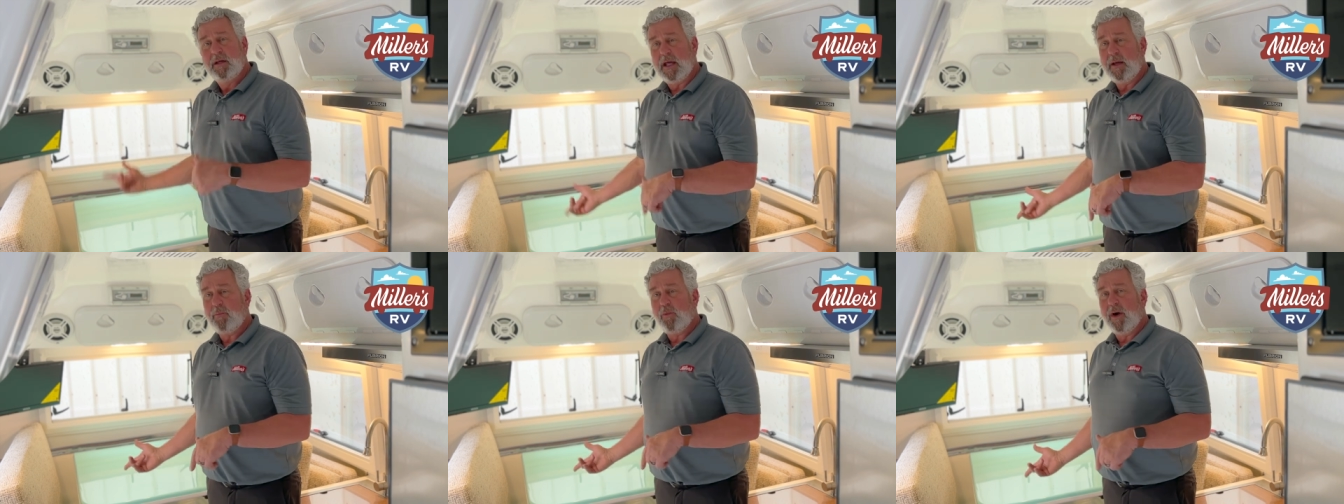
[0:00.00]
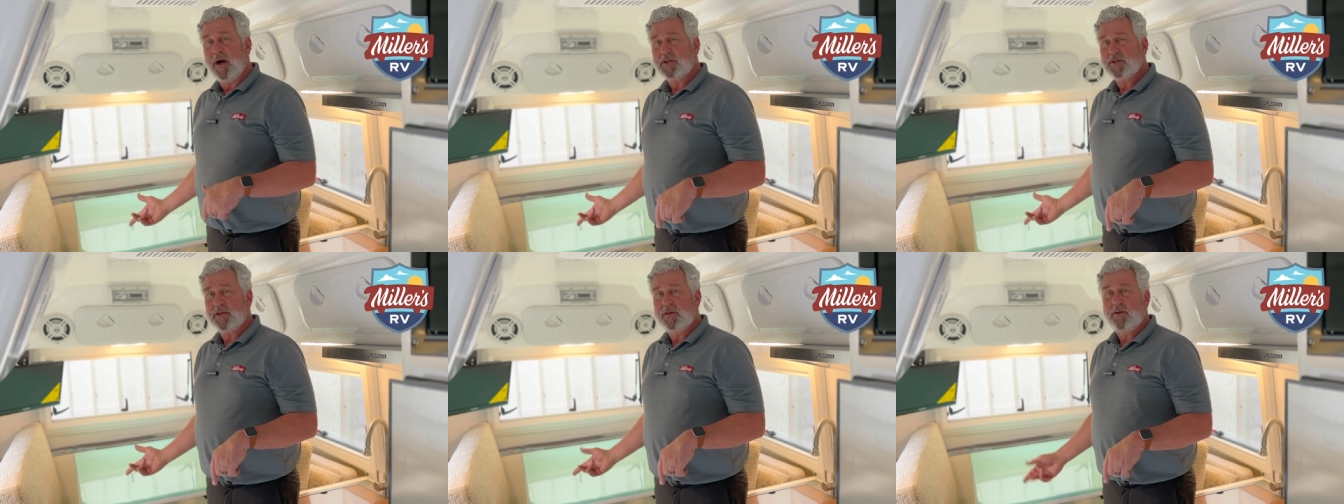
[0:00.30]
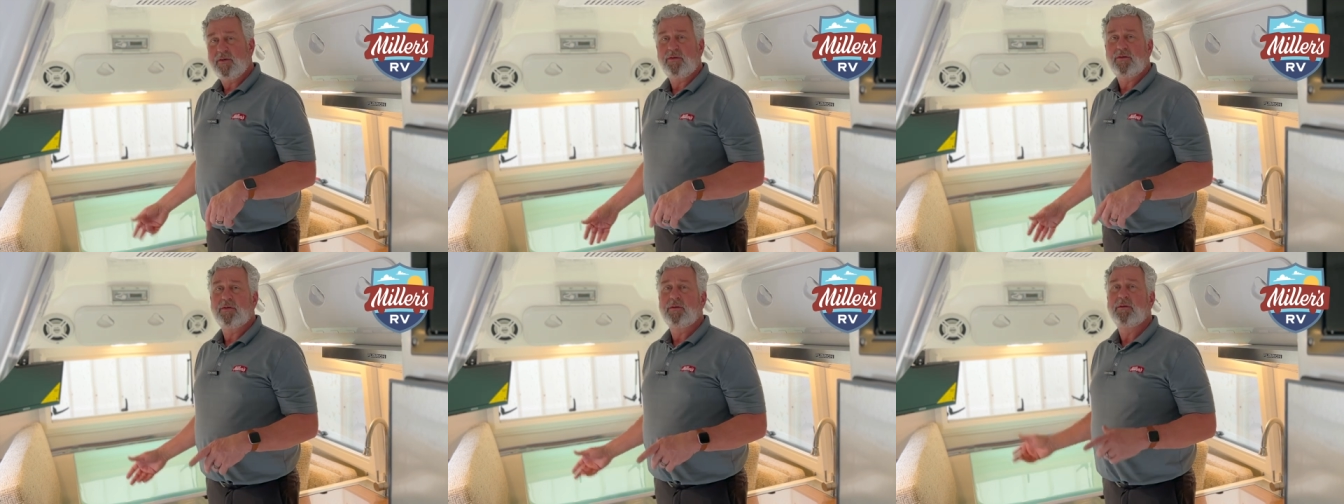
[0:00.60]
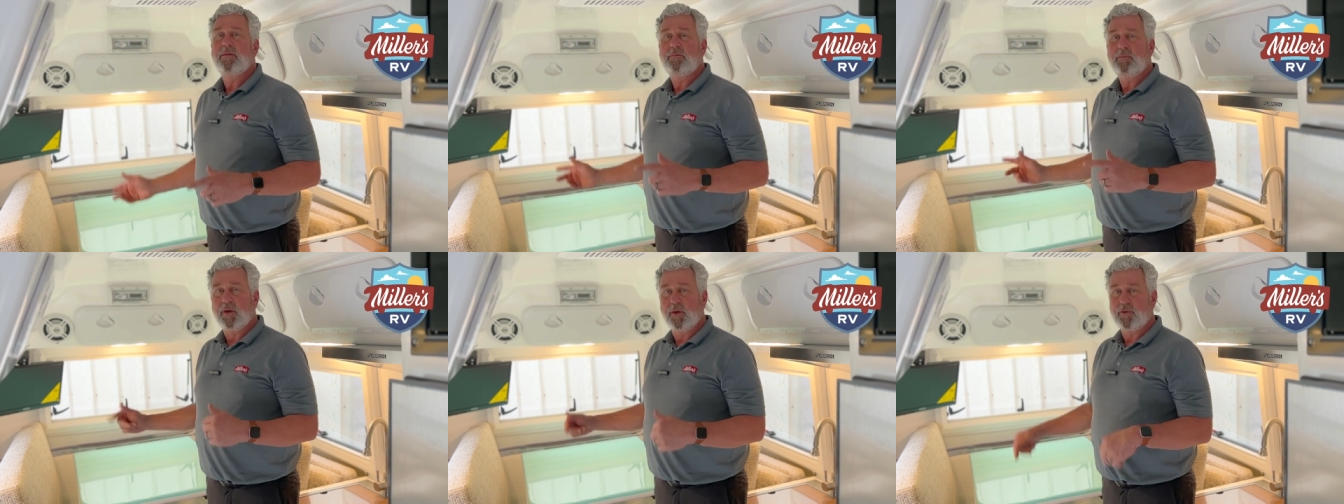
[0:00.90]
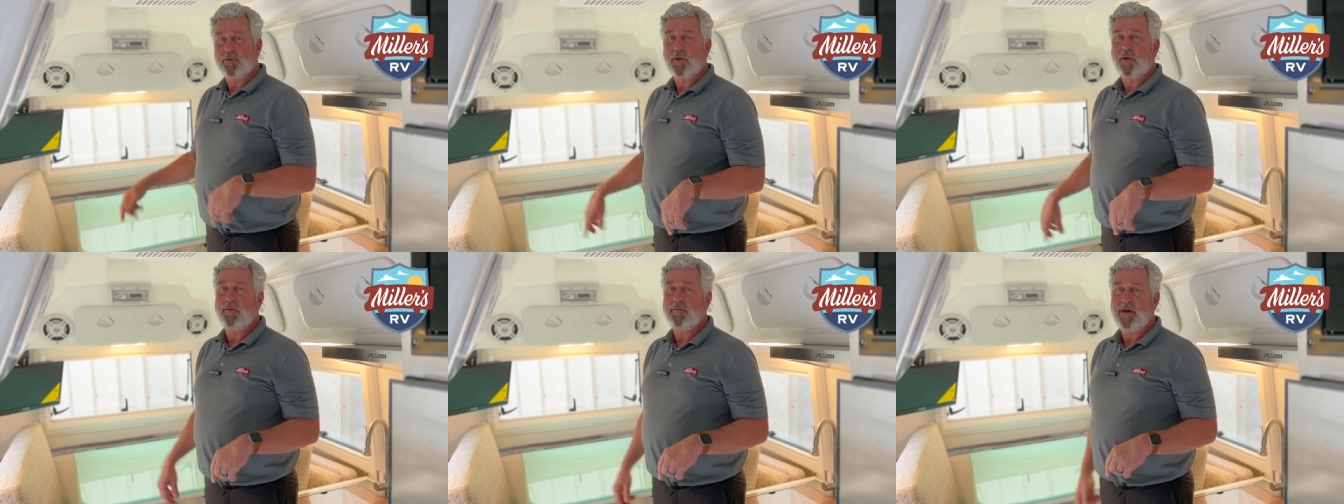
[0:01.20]
Keep watching us,
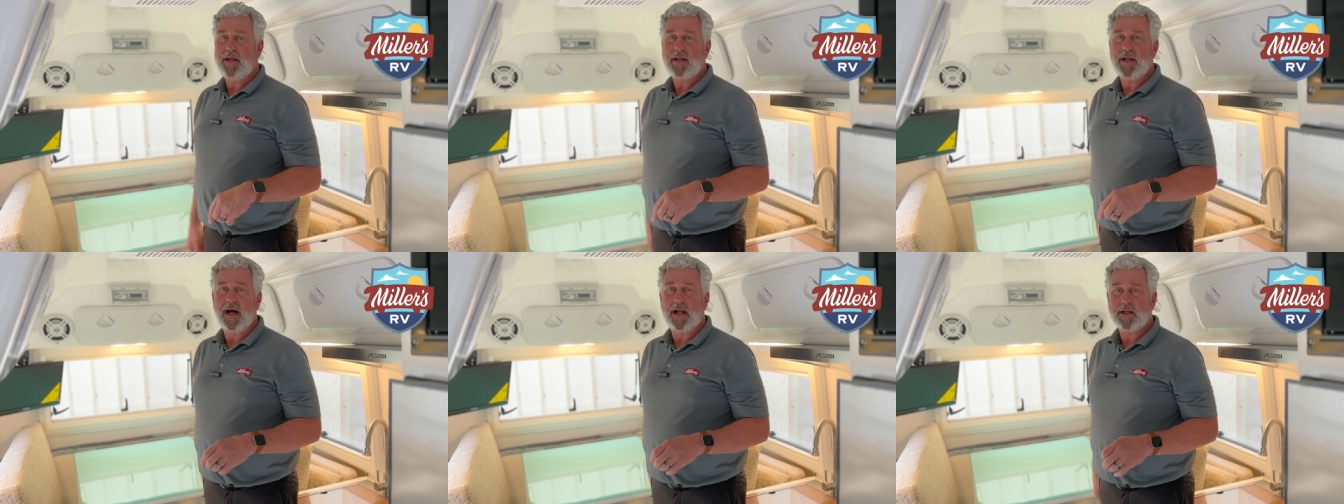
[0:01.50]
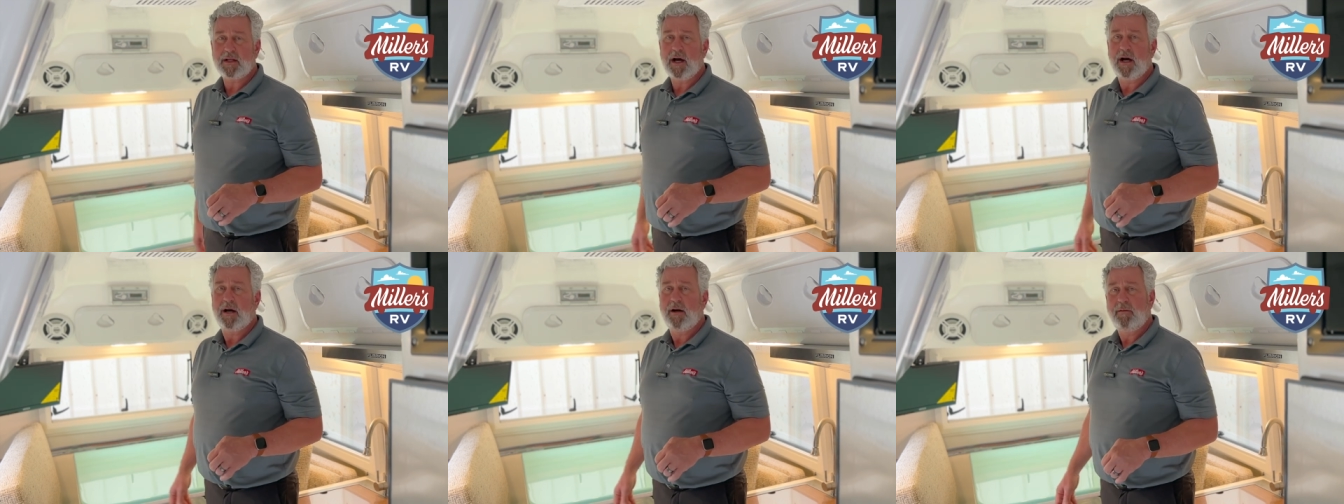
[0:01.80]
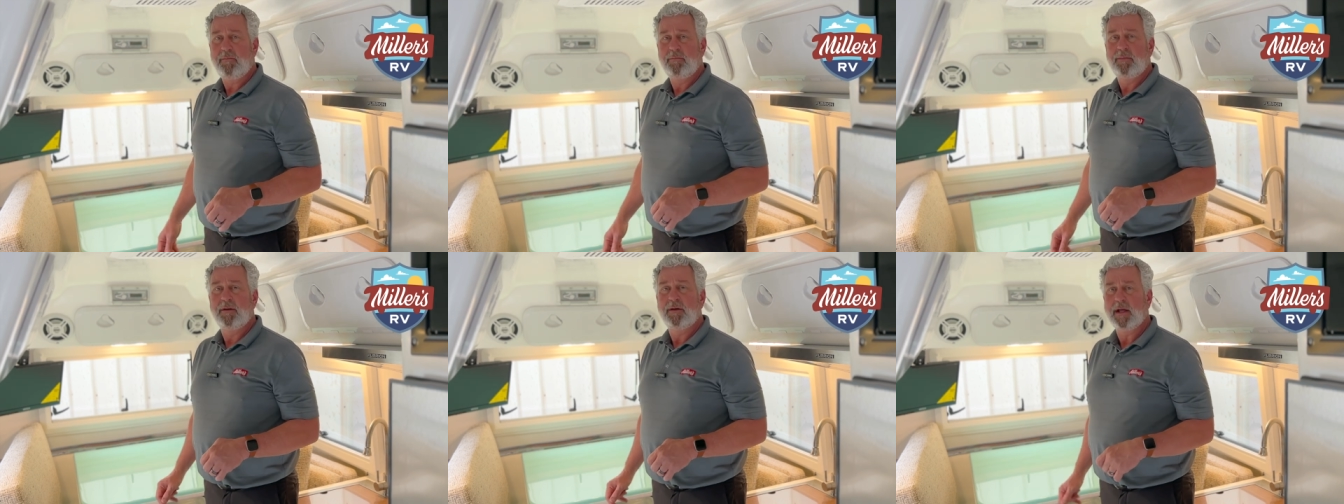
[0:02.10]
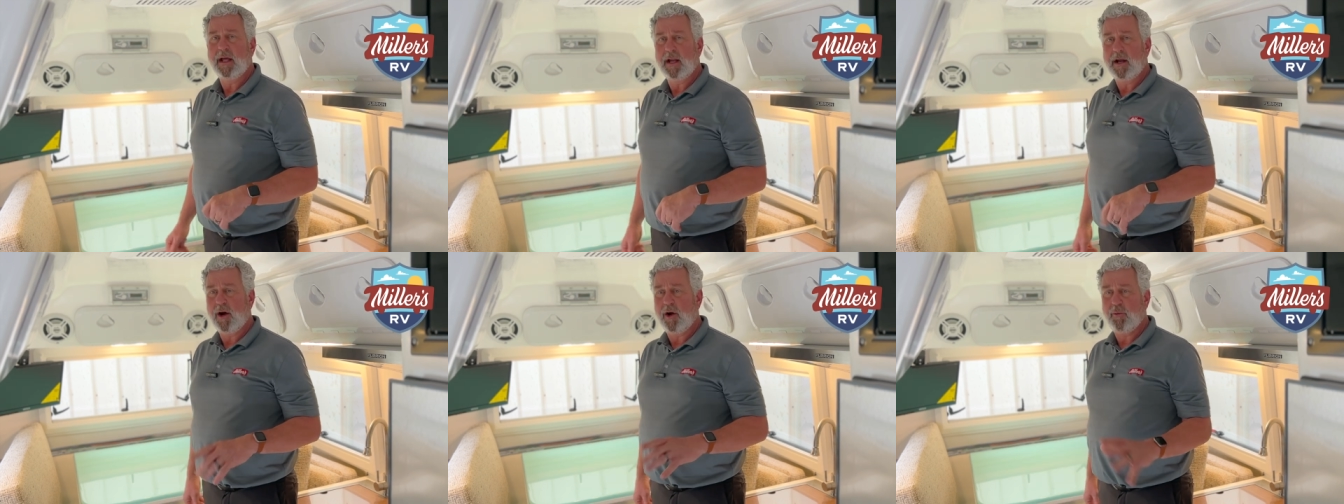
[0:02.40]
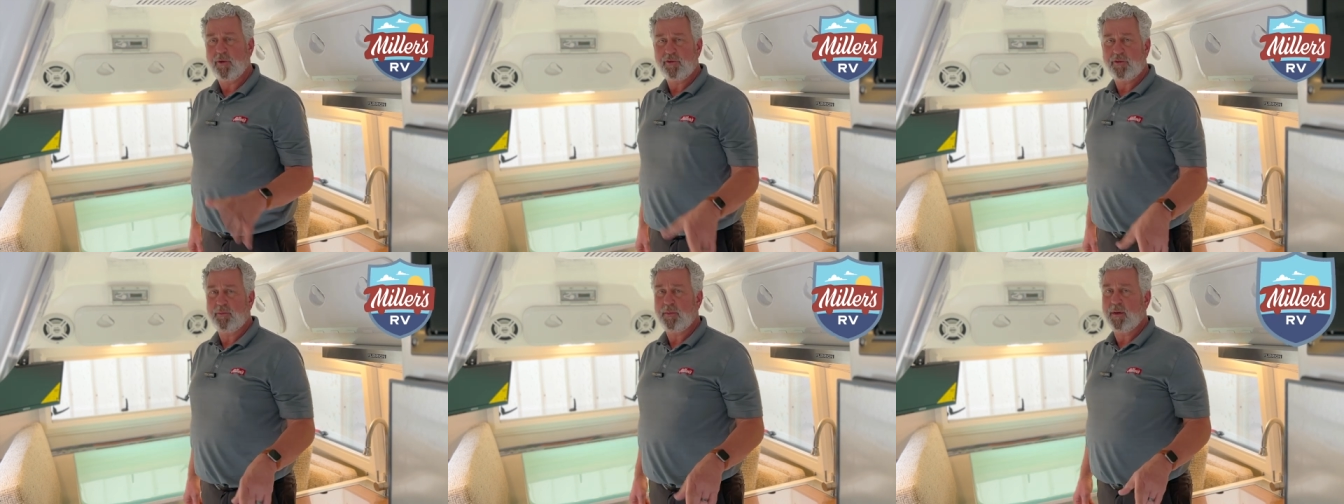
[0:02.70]
millersrv.com, and
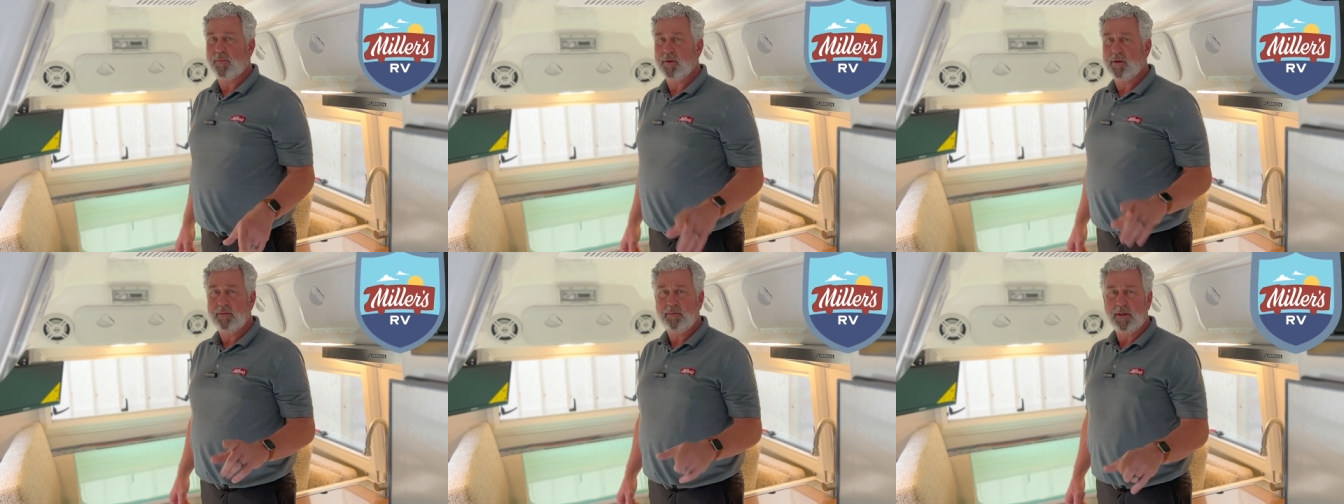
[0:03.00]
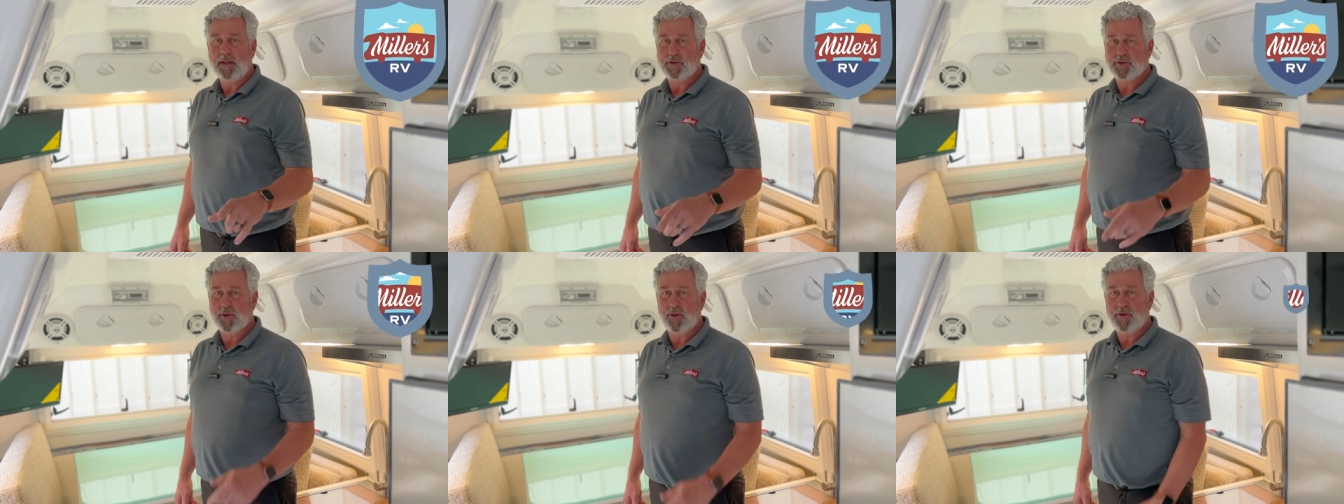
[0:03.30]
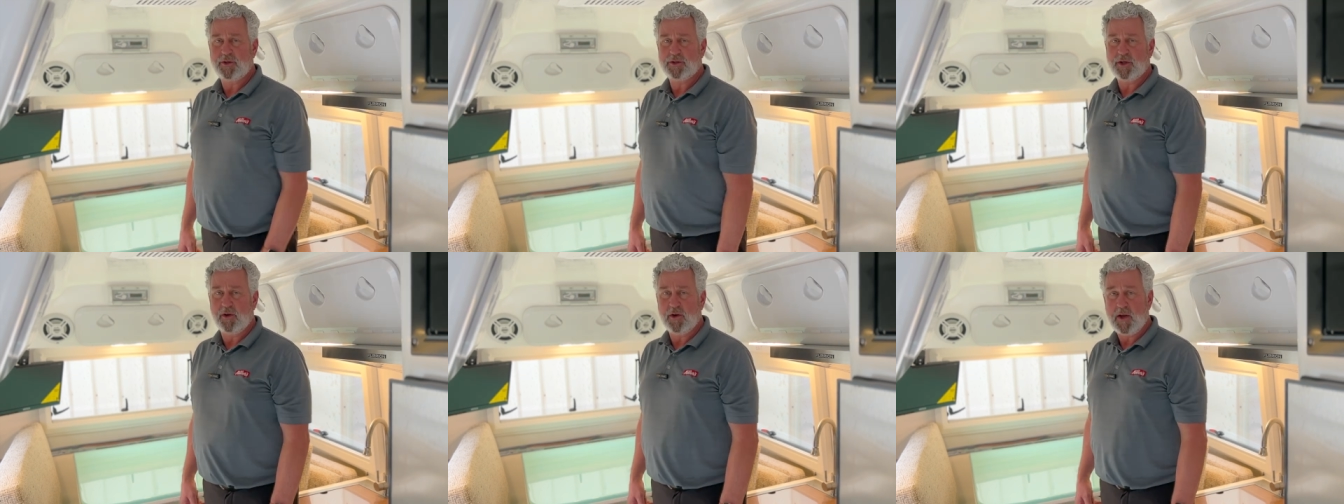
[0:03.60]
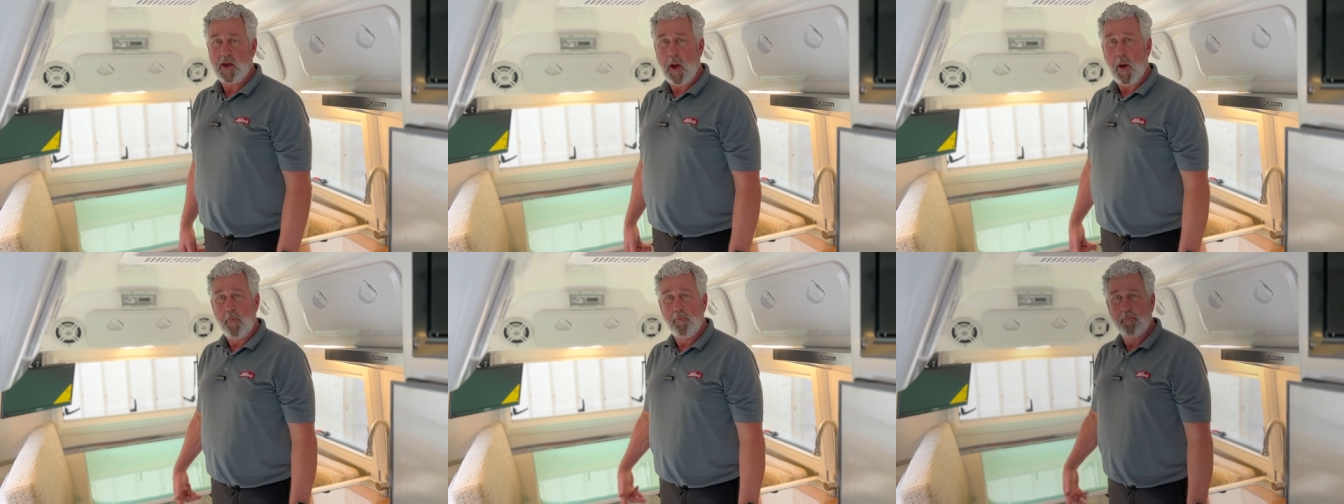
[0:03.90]
always remember, enjoy the journey.